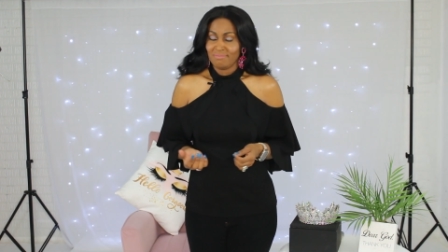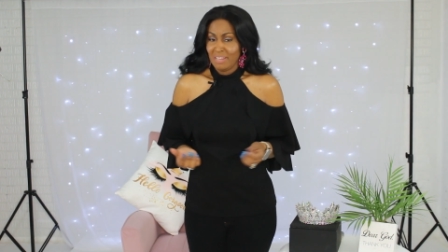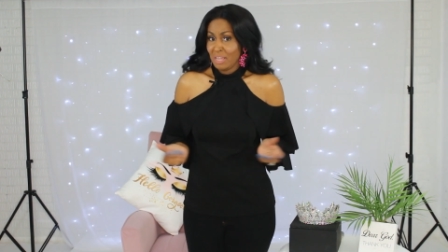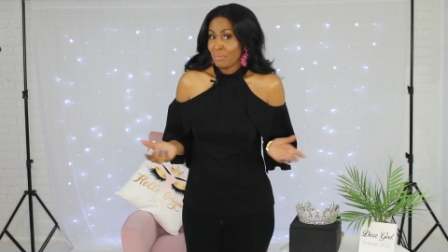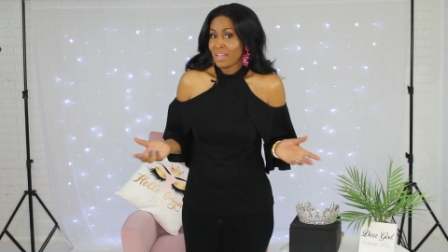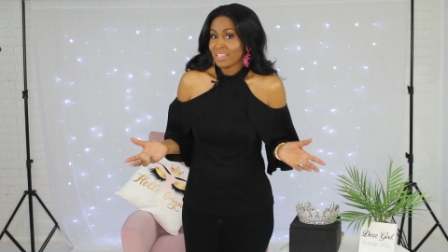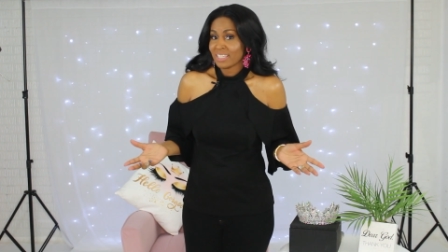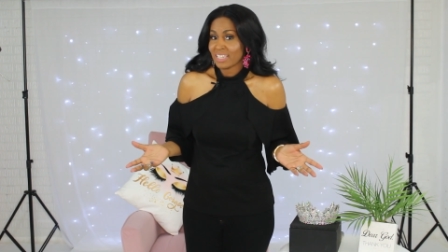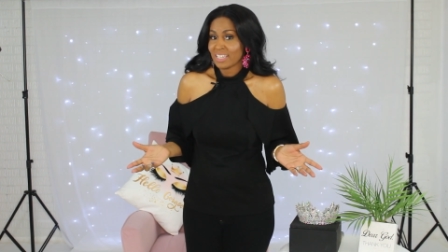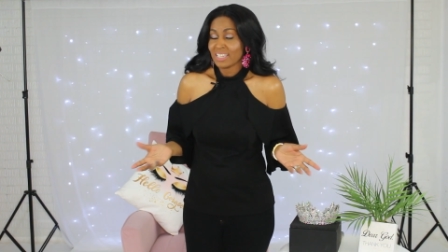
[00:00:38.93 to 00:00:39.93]
Am I a
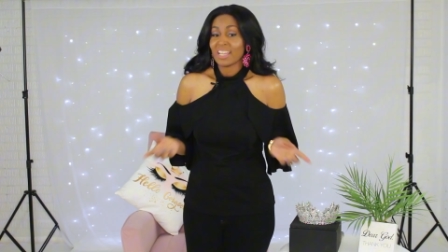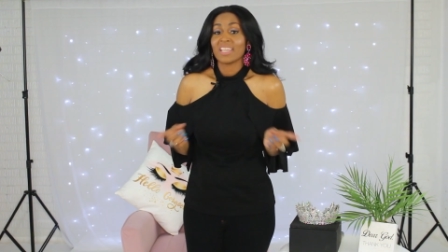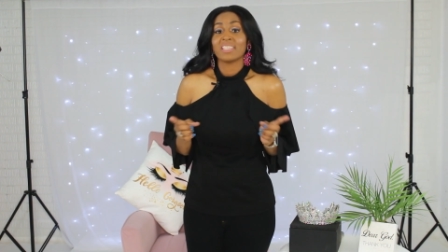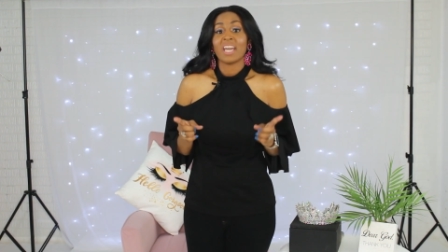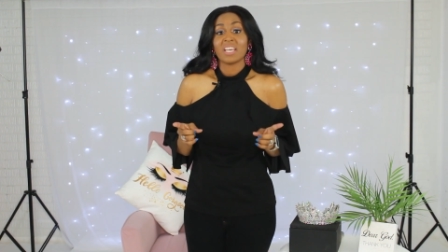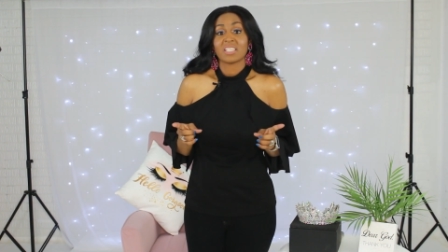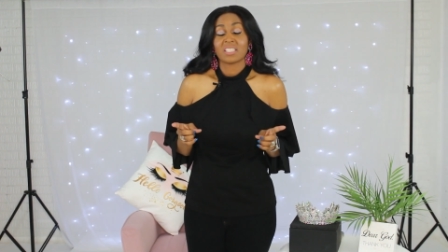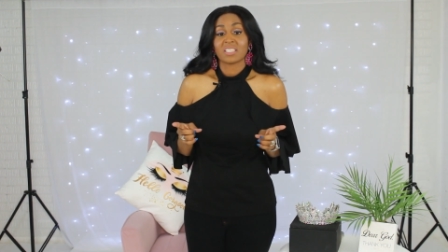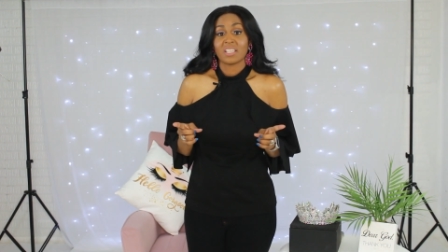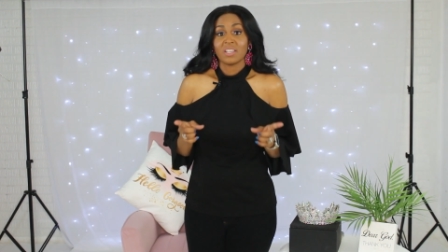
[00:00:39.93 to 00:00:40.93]
king?
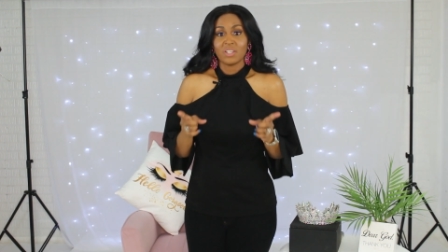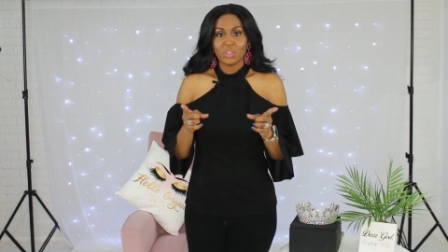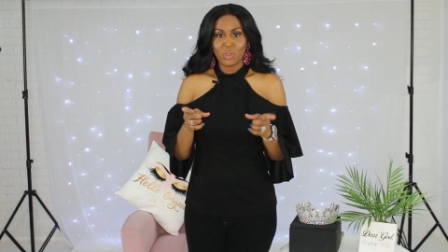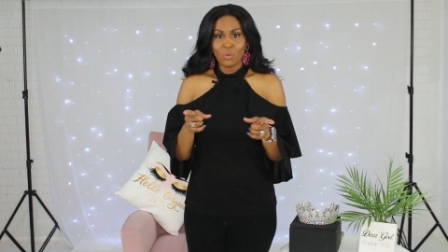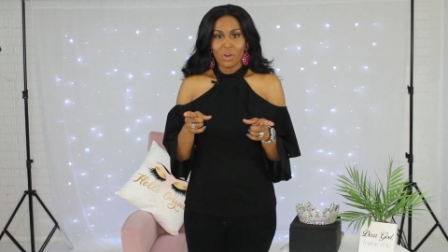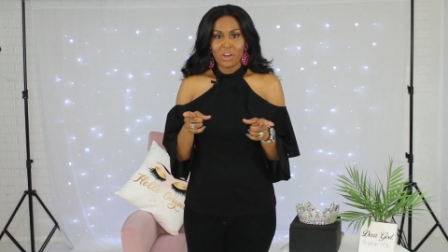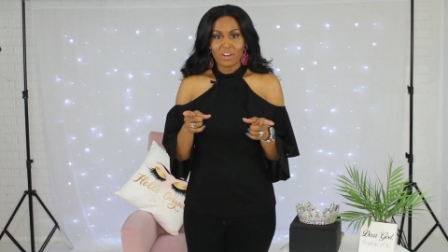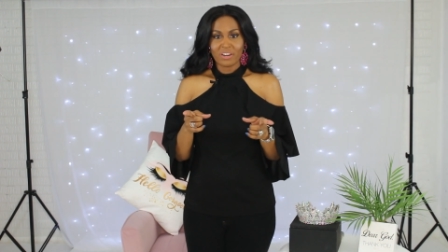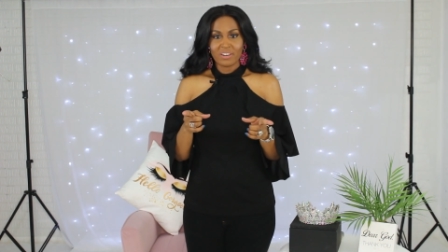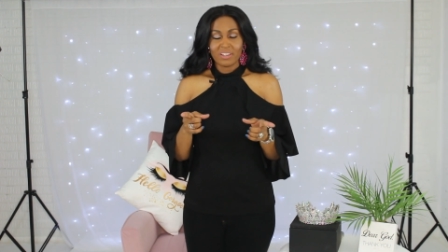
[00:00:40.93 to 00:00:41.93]
Yes, you
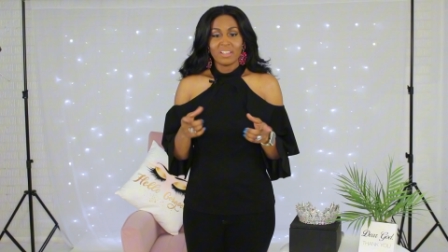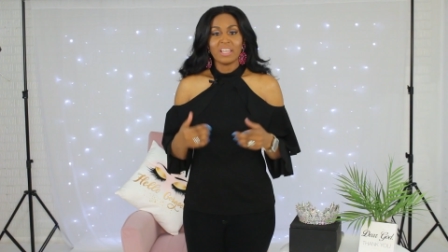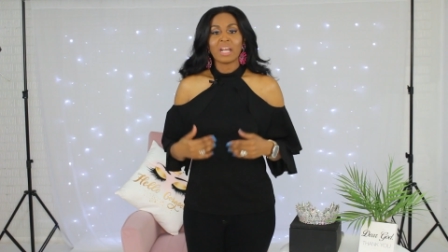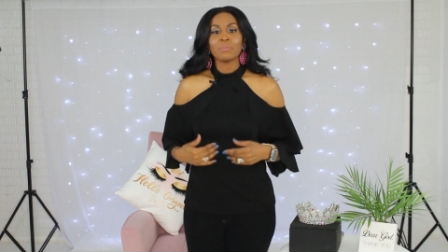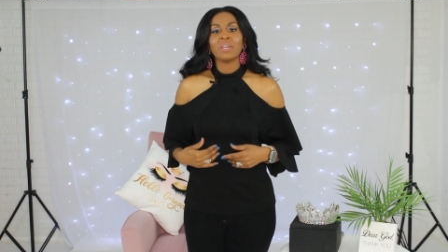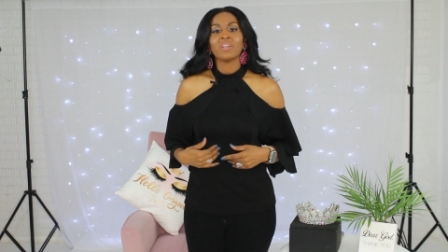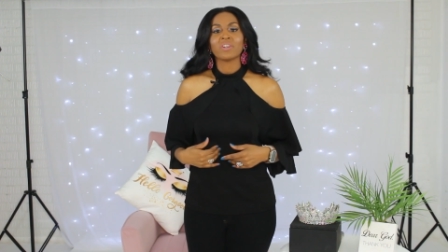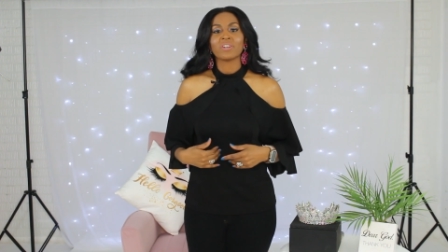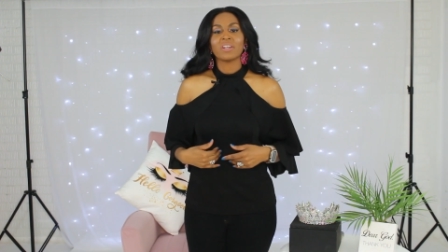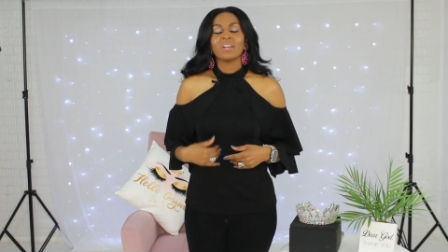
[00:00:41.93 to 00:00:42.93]
are. And I'm
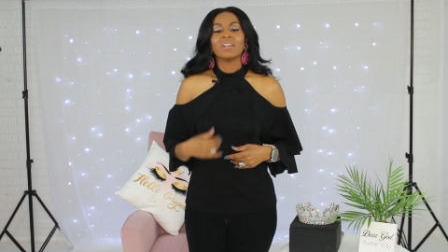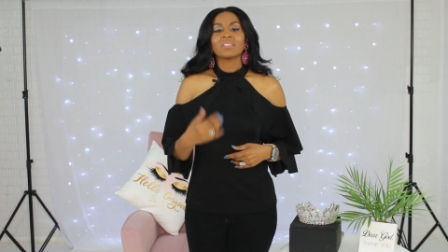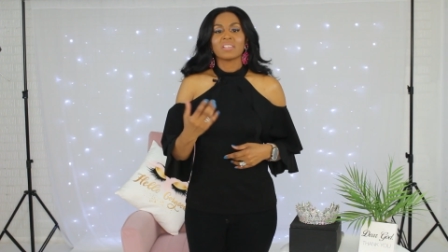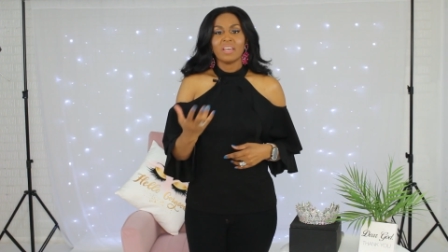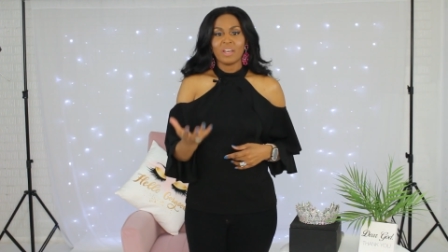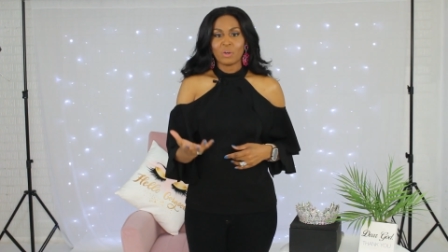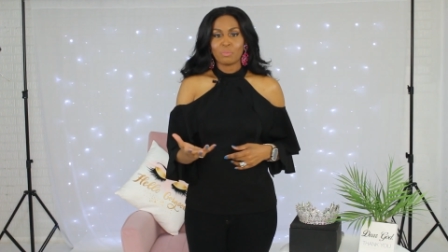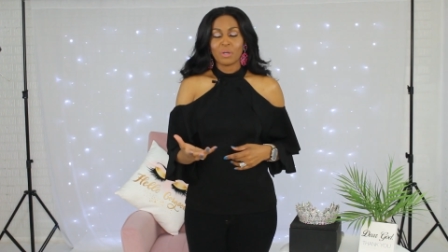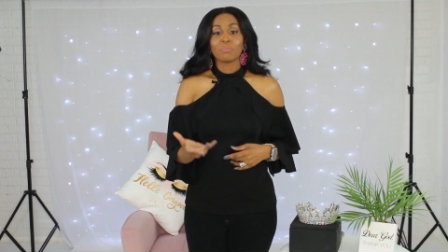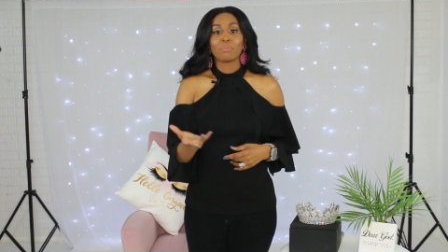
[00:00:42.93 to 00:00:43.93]
here to help
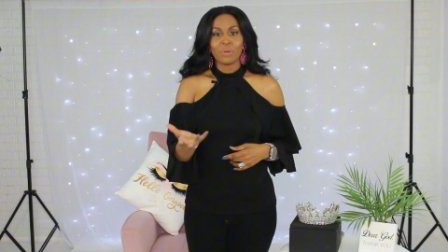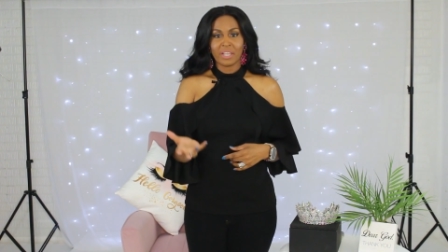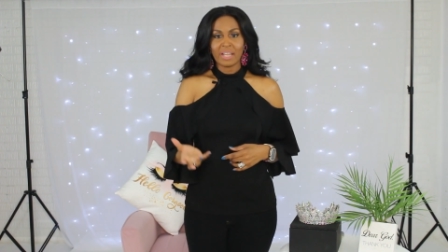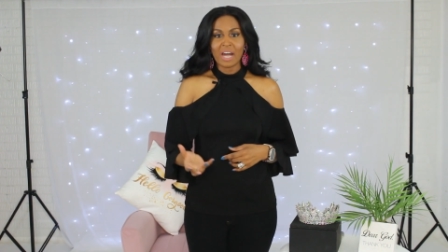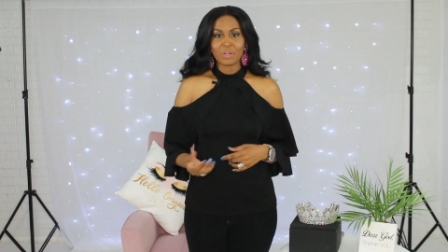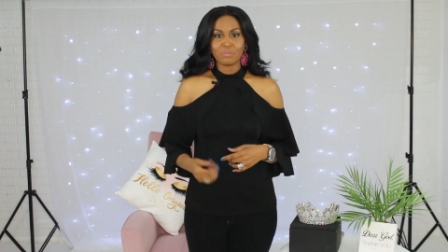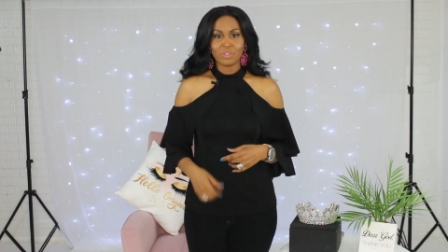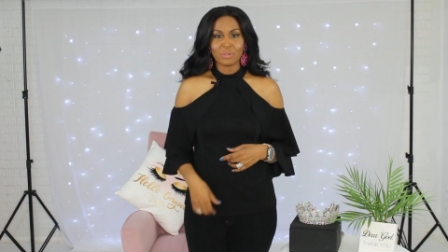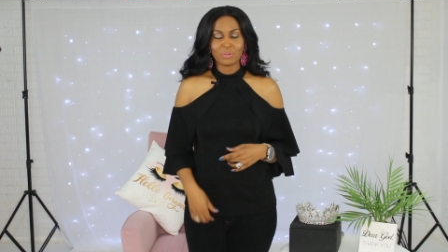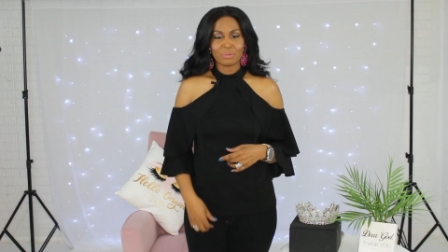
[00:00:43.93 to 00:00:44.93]
bring it out of you.